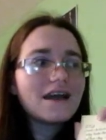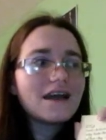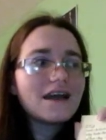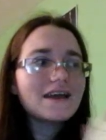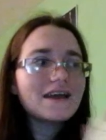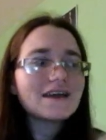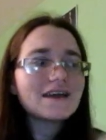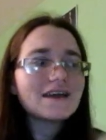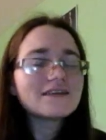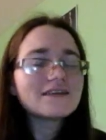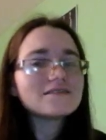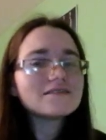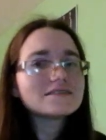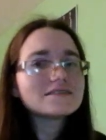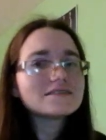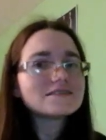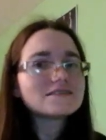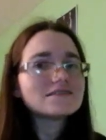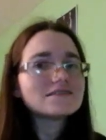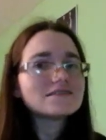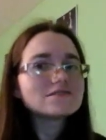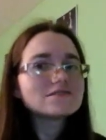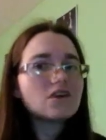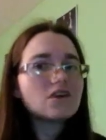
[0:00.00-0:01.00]
And I know that
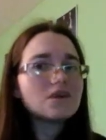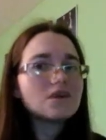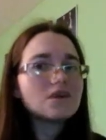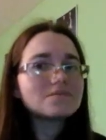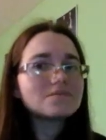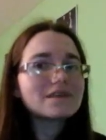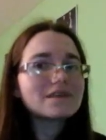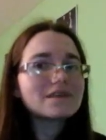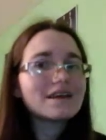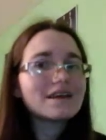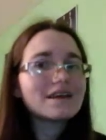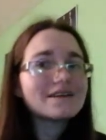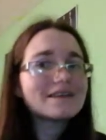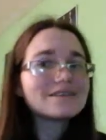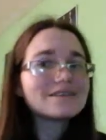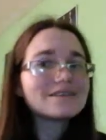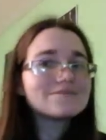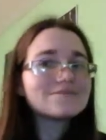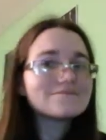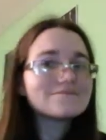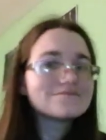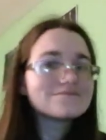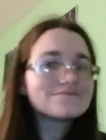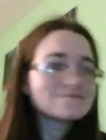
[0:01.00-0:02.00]
sounds complicated,
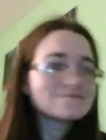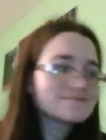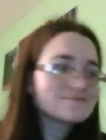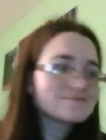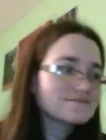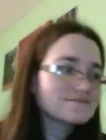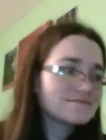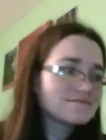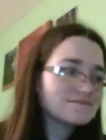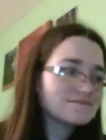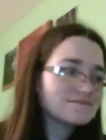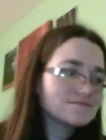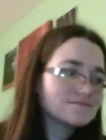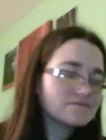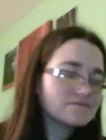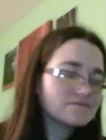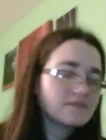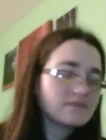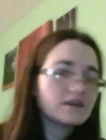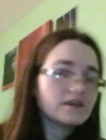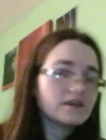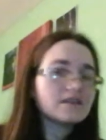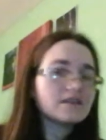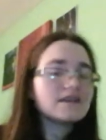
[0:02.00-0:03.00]

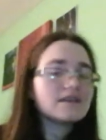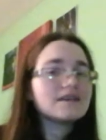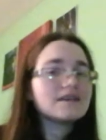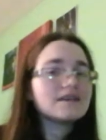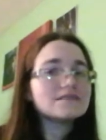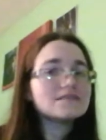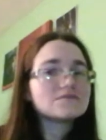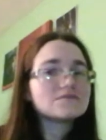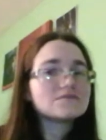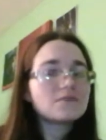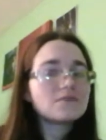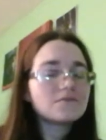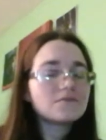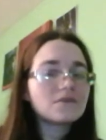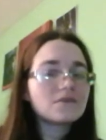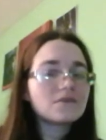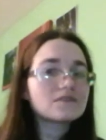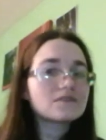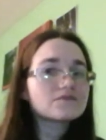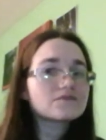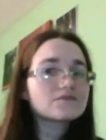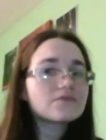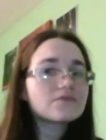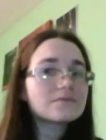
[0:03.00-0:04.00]
but it's what
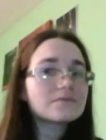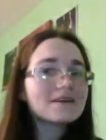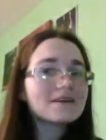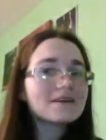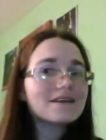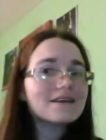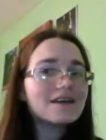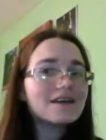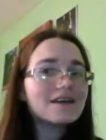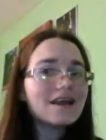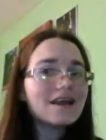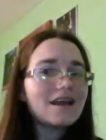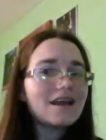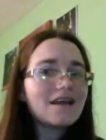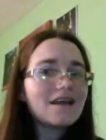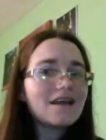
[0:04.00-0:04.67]
works for me.